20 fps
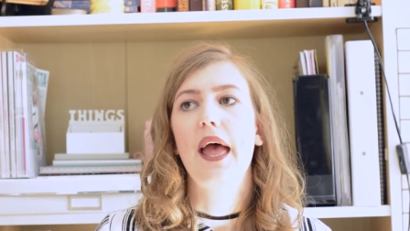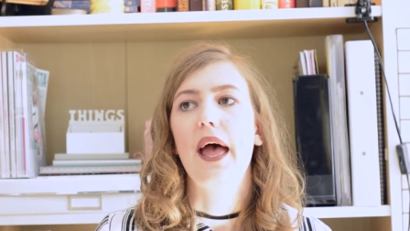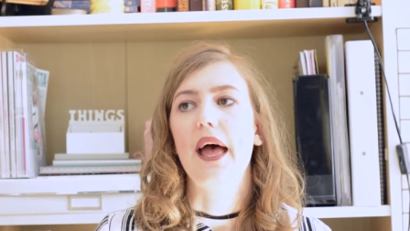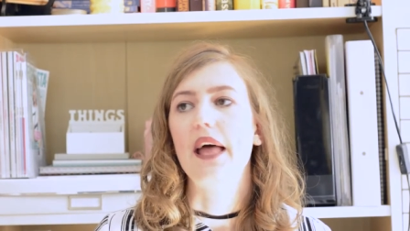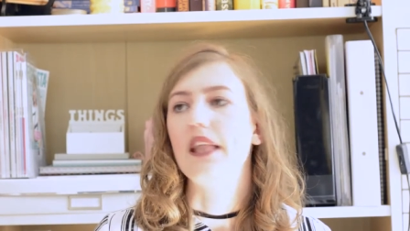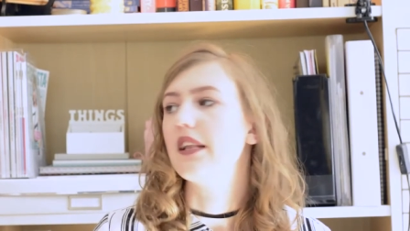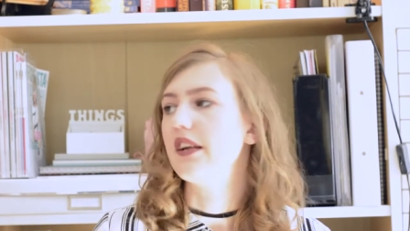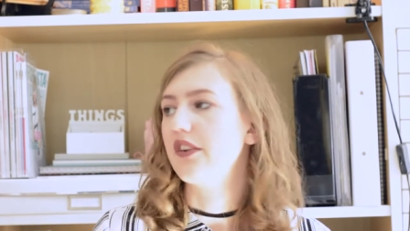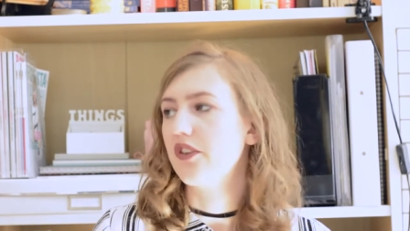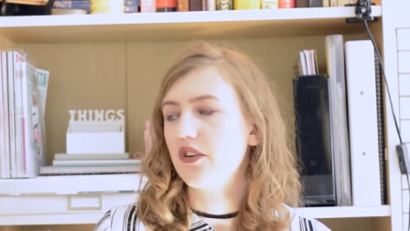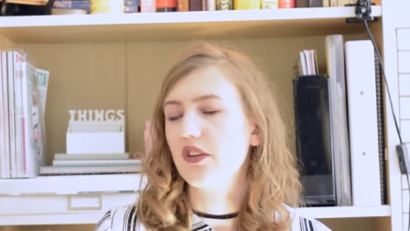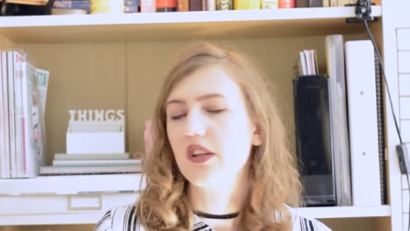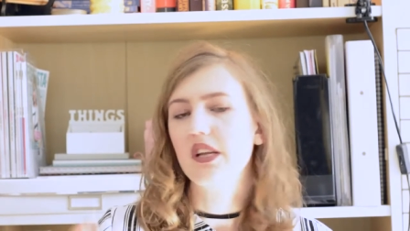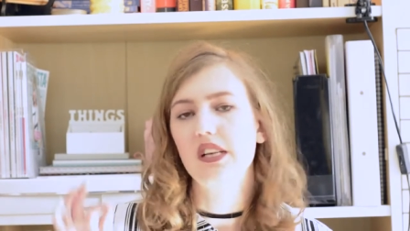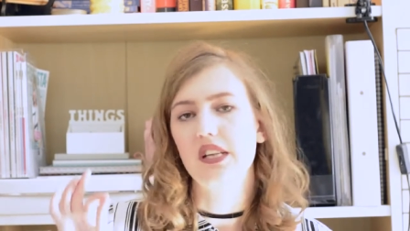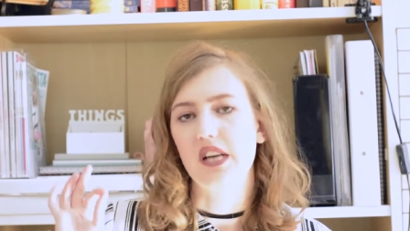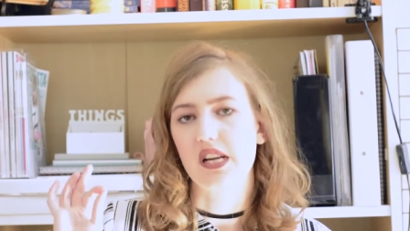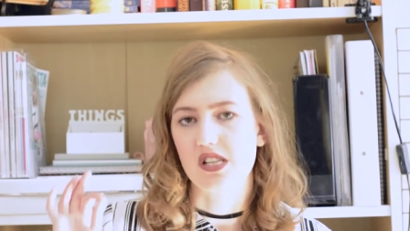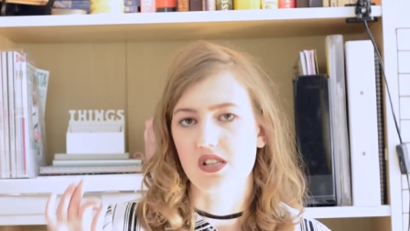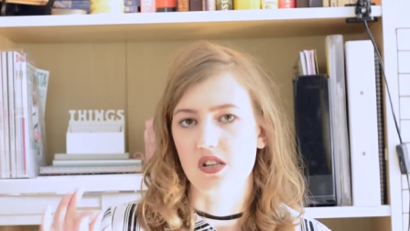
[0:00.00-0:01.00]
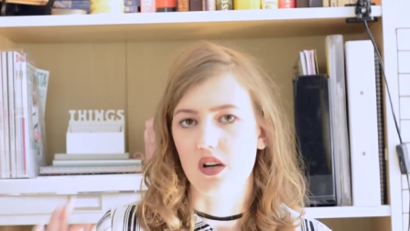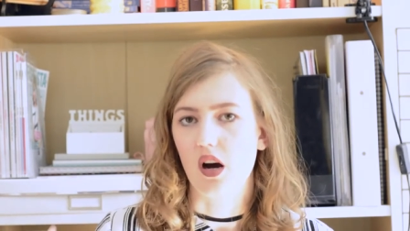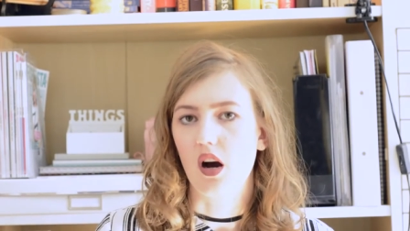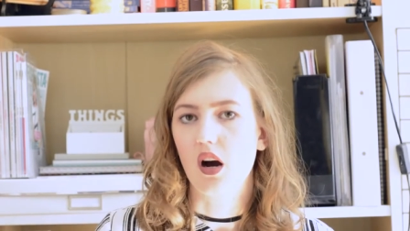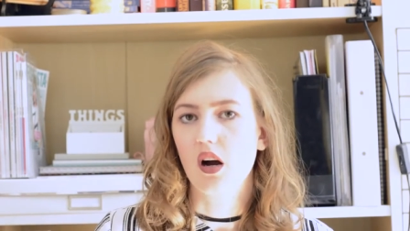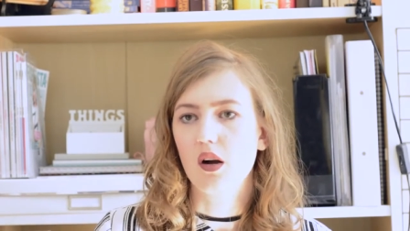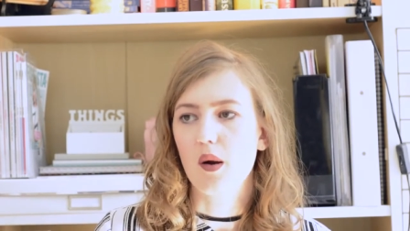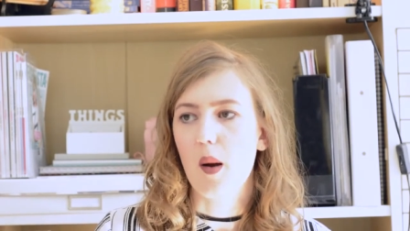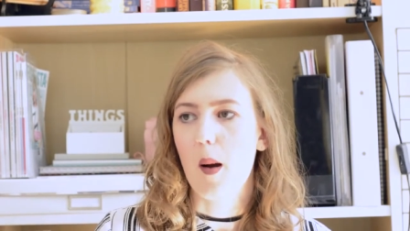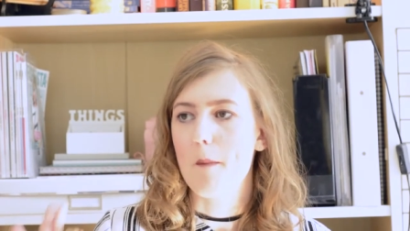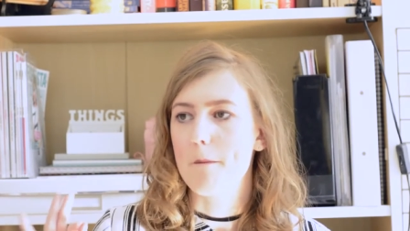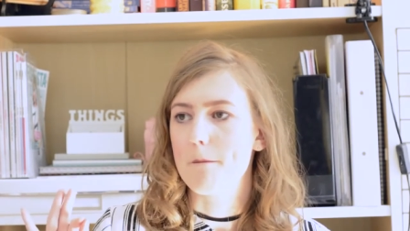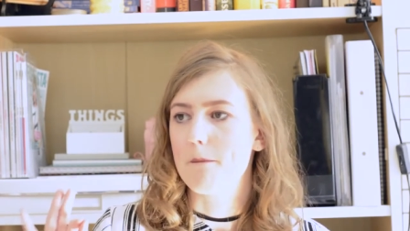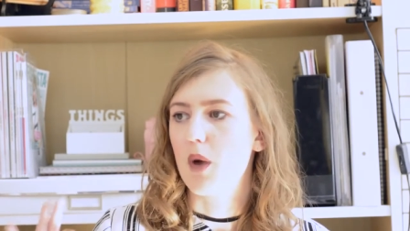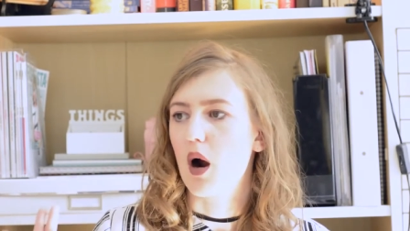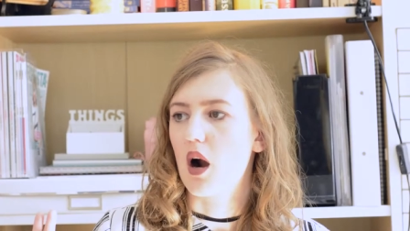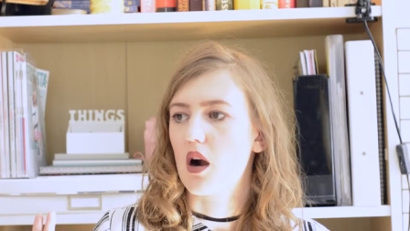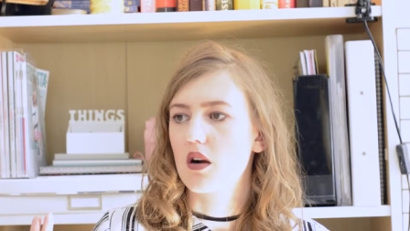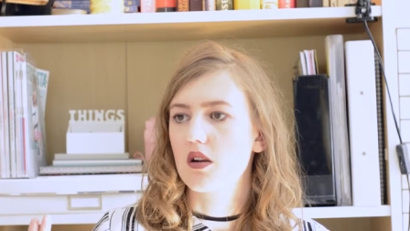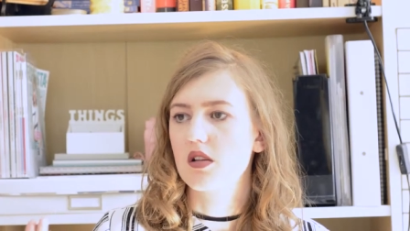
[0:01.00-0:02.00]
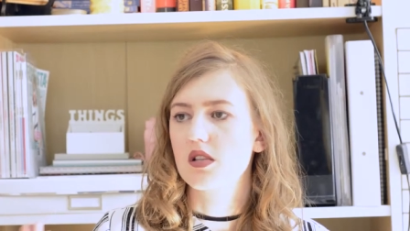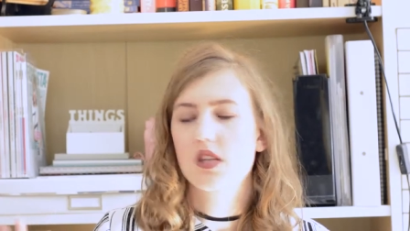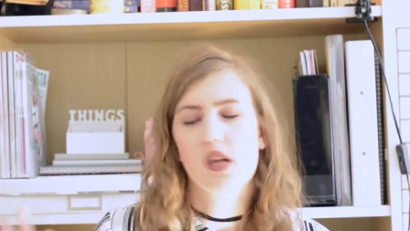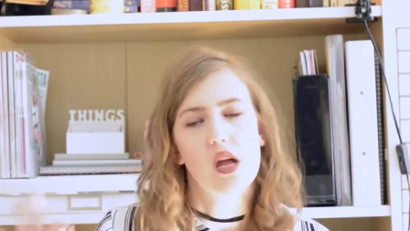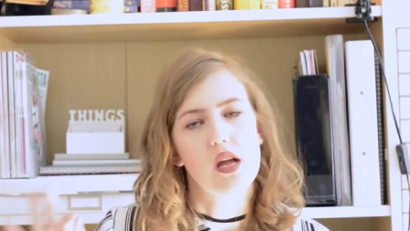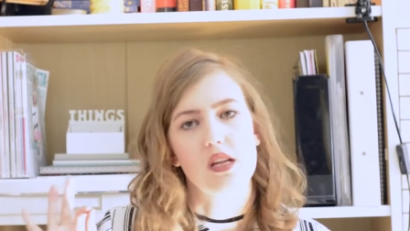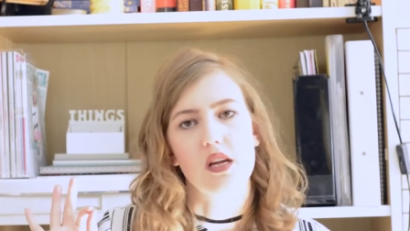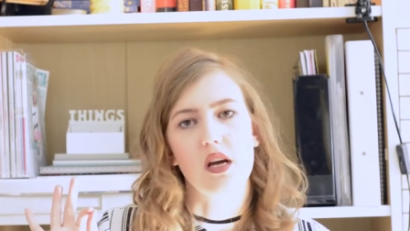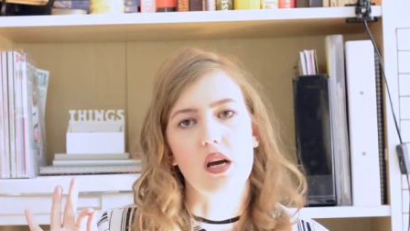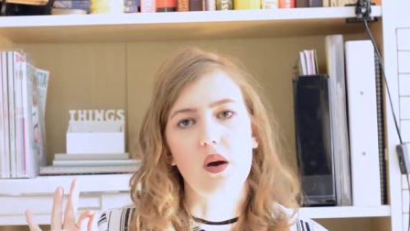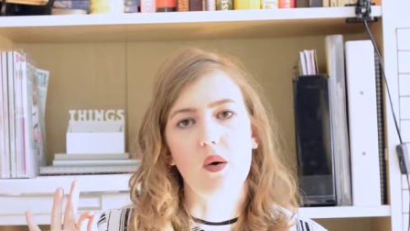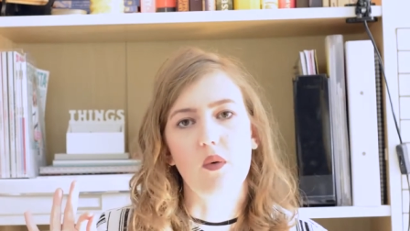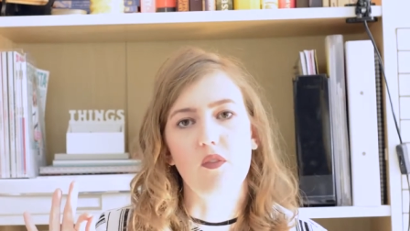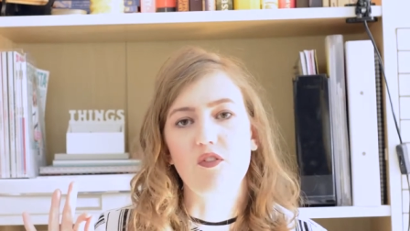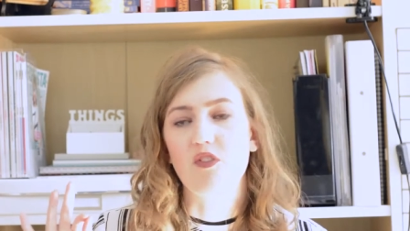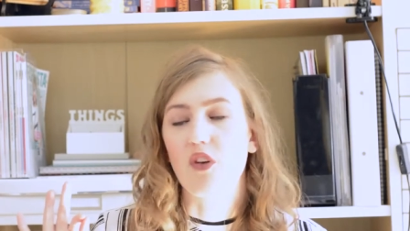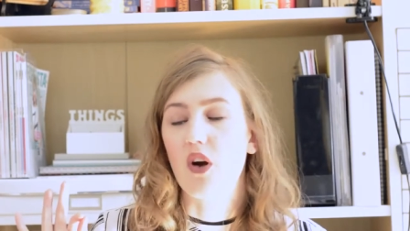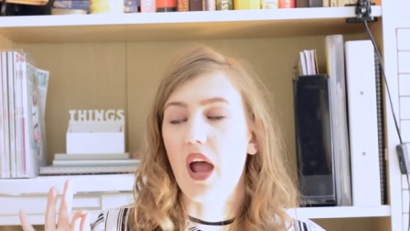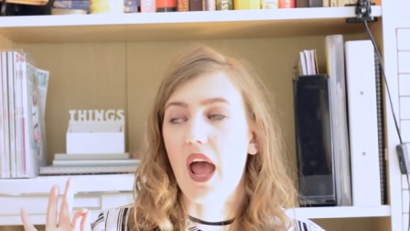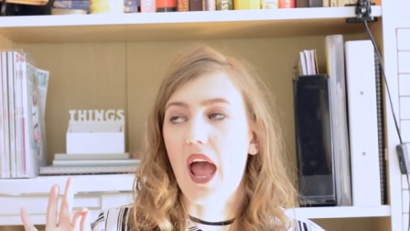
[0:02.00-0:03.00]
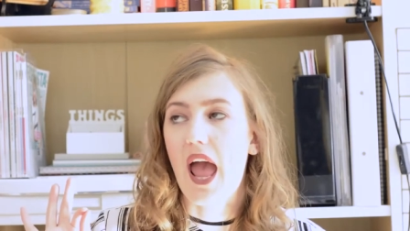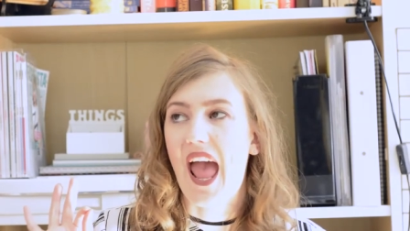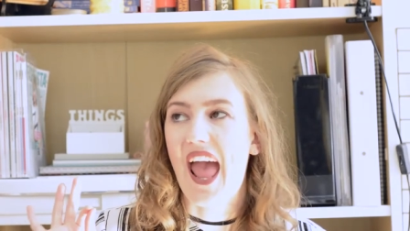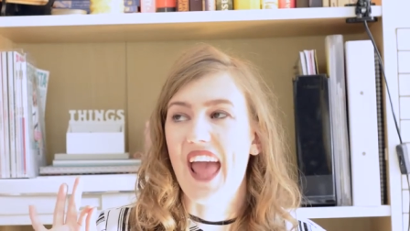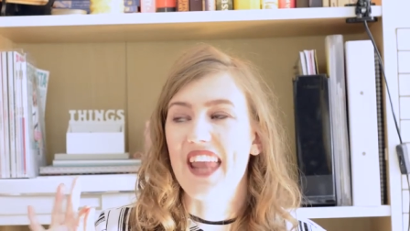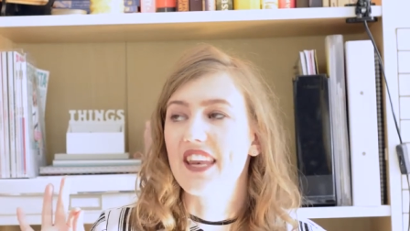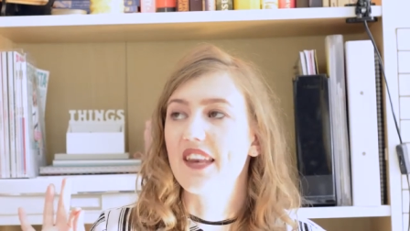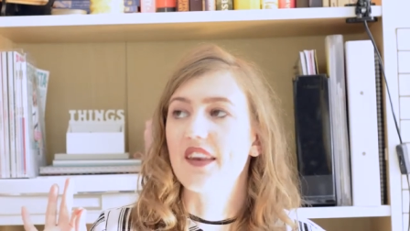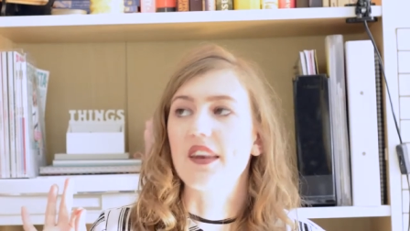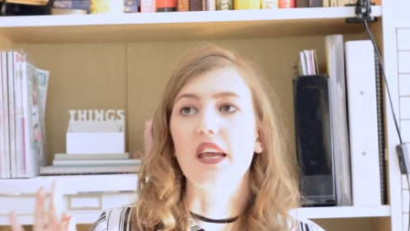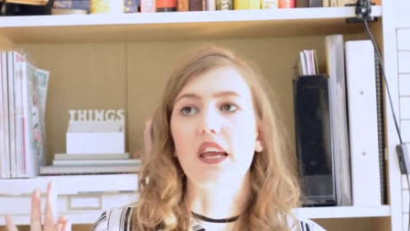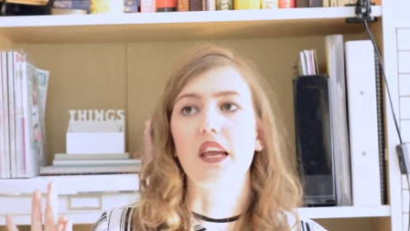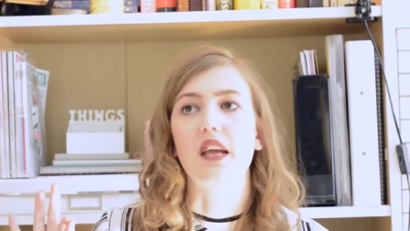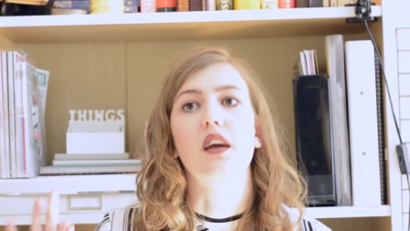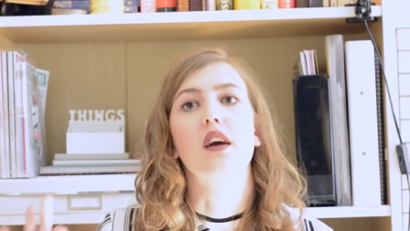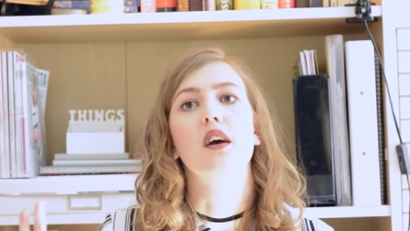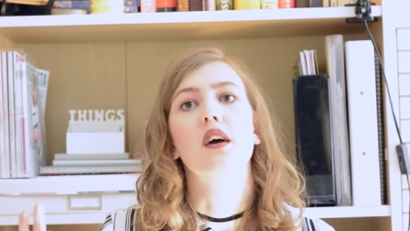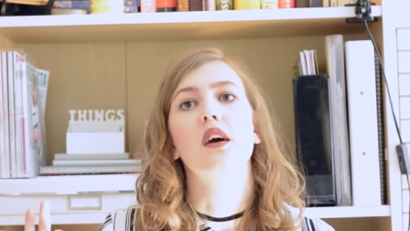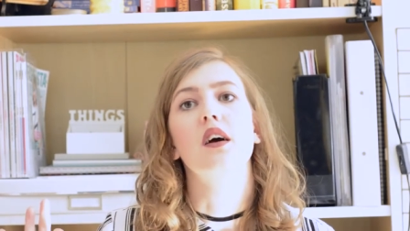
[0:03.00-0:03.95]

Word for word: and literally that dog barks for anything